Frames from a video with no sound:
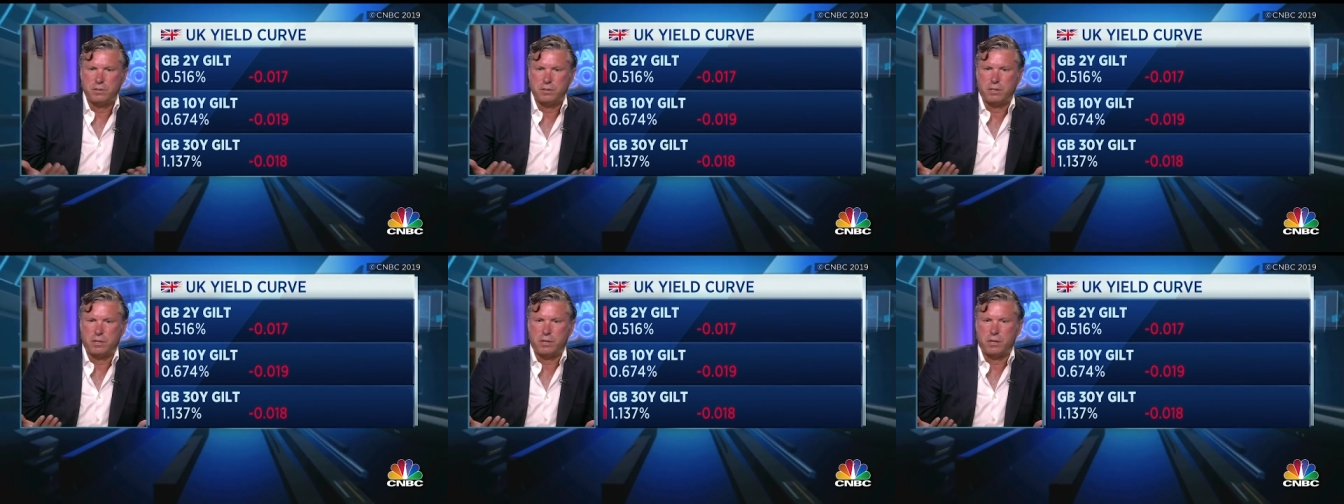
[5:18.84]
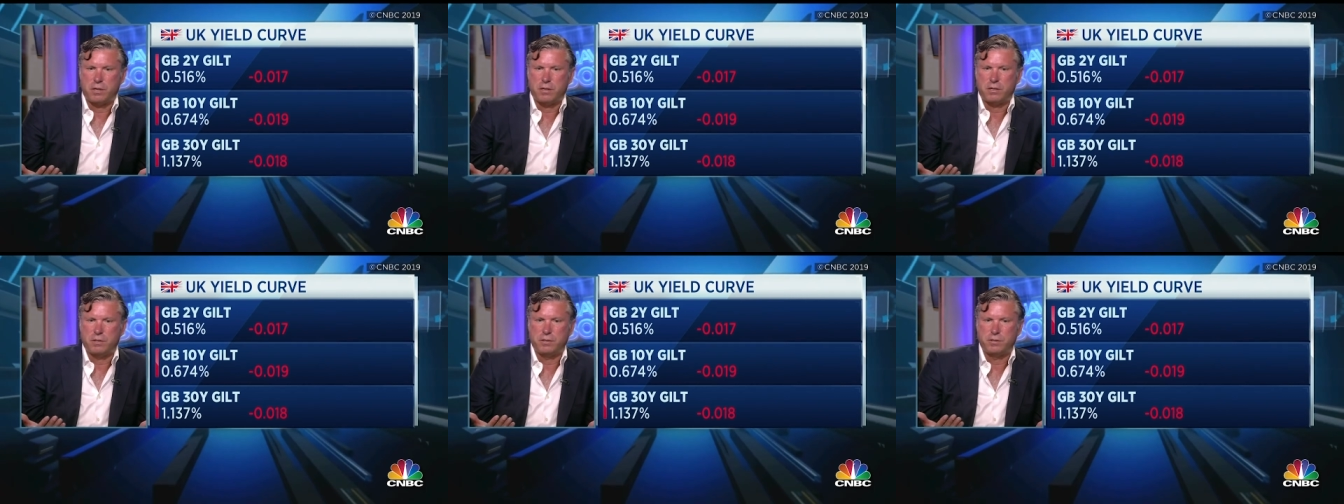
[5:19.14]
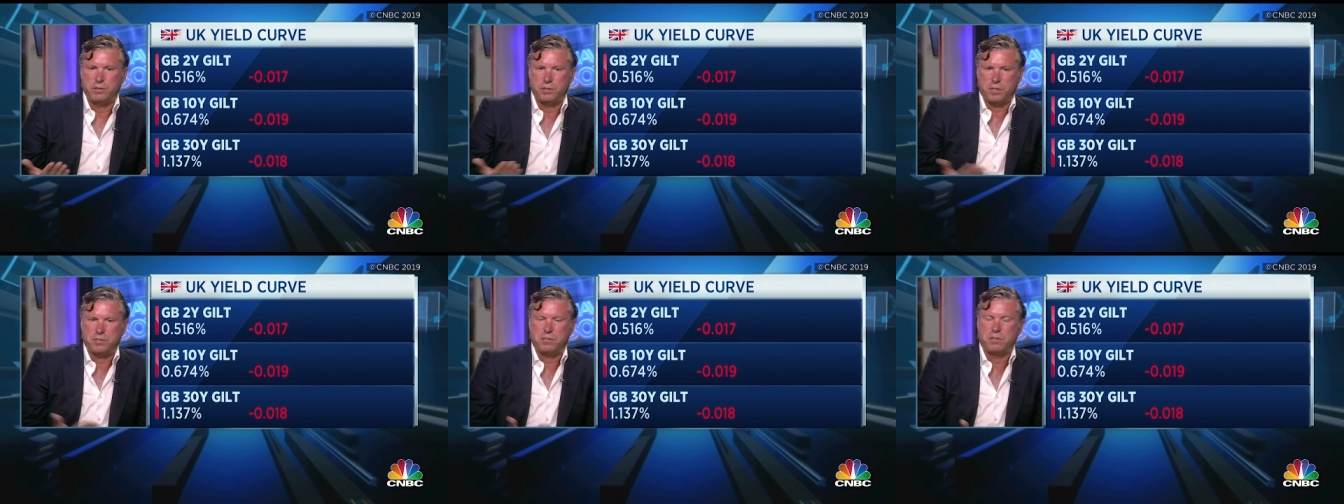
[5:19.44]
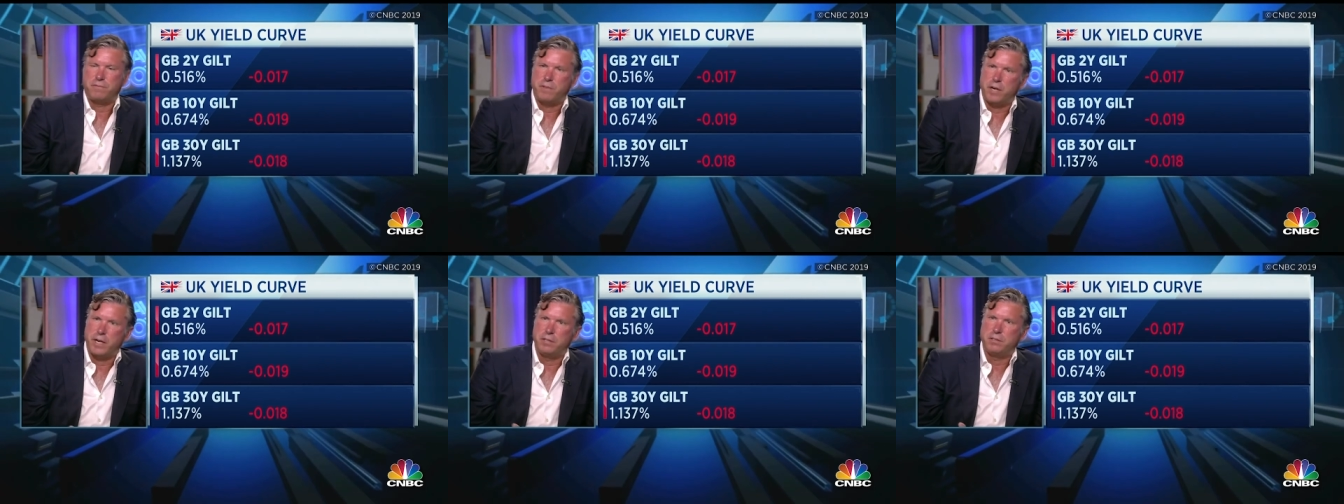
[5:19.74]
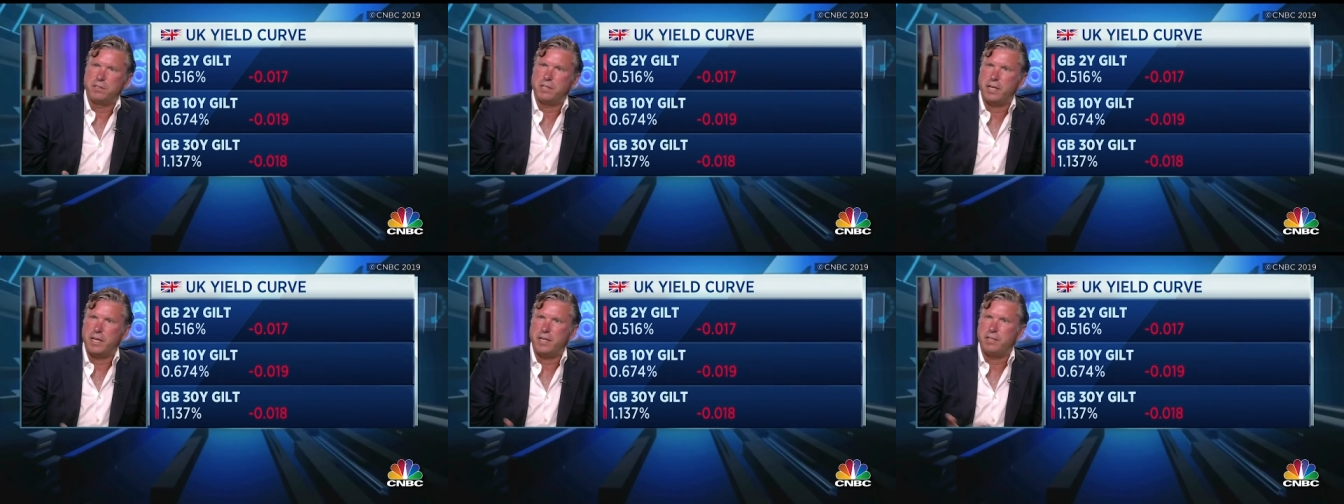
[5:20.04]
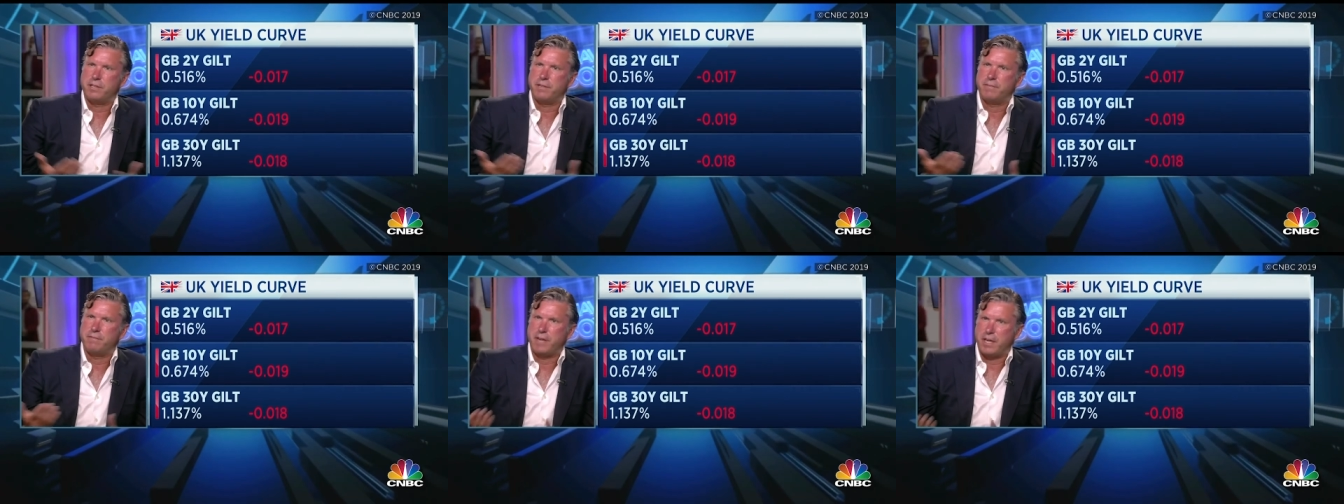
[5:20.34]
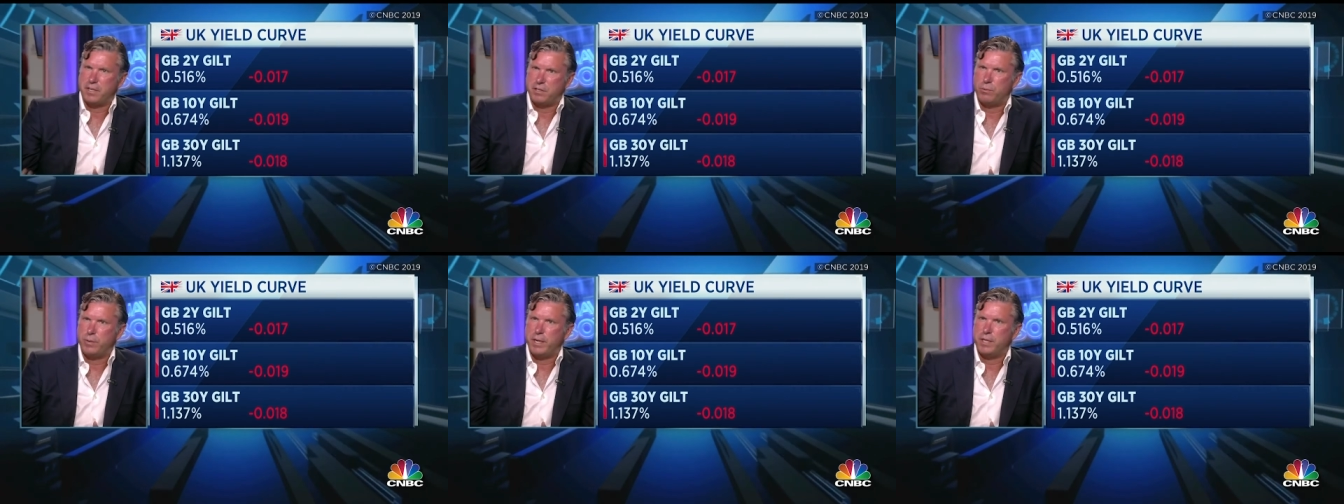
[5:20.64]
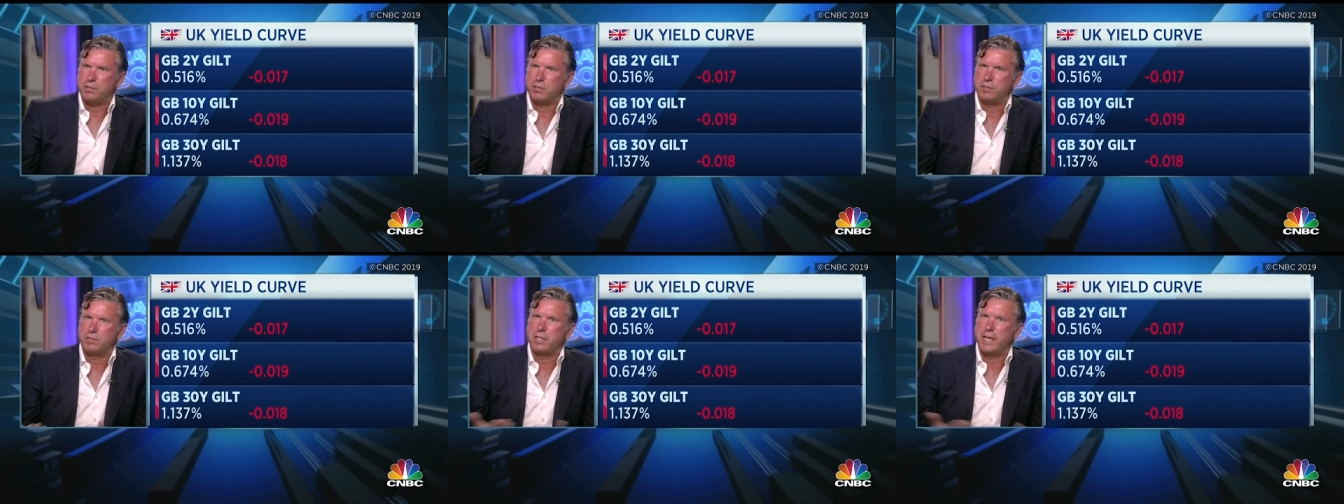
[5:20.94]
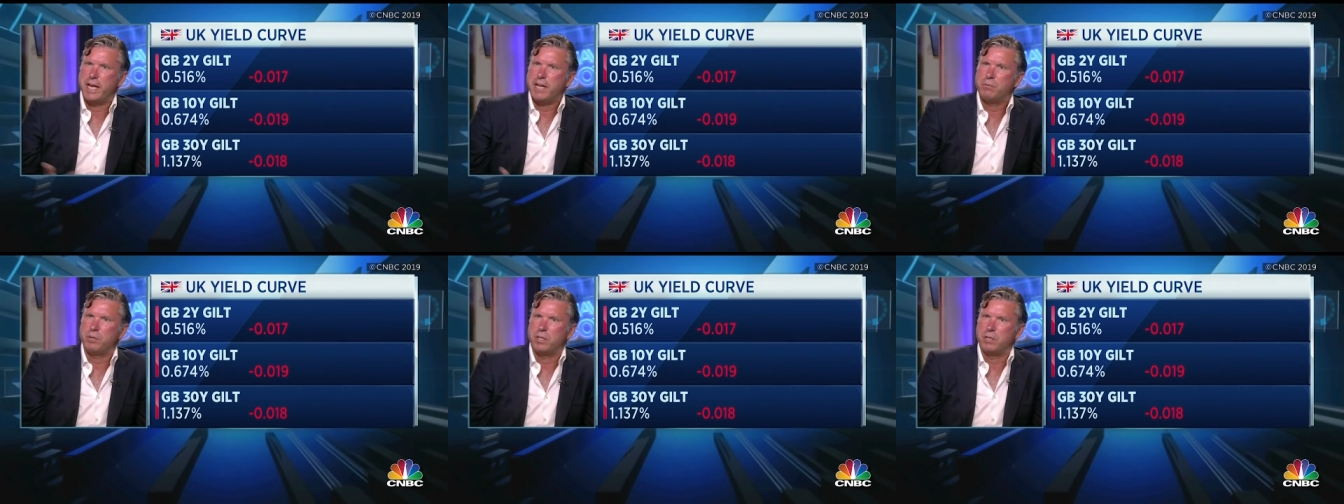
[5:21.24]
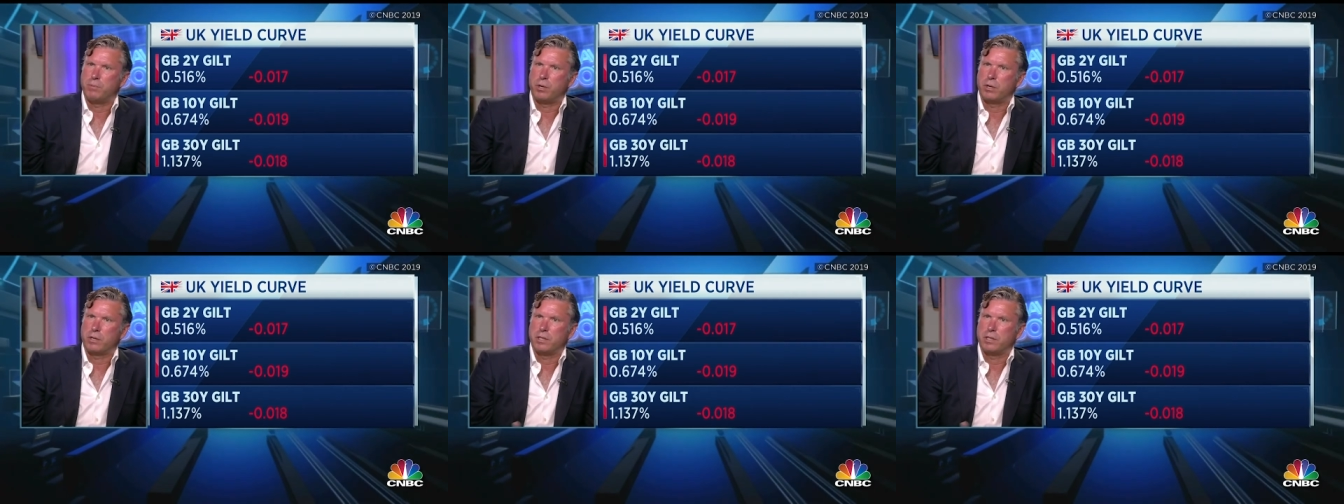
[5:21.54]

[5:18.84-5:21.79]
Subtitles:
are justifying today's valuations in equity markets.